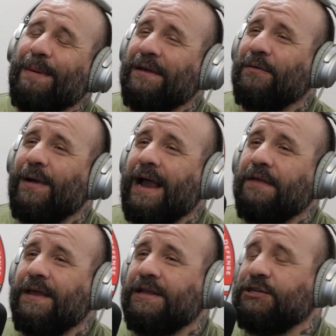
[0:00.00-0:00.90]
by the way, I
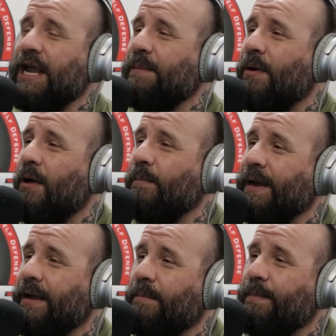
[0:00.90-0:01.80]
think Jake Paul
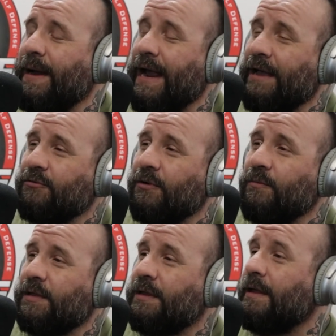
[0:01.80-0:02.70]
beating up Ben Askren
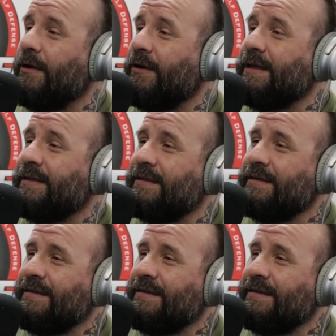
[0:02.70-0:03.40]
was hilarious.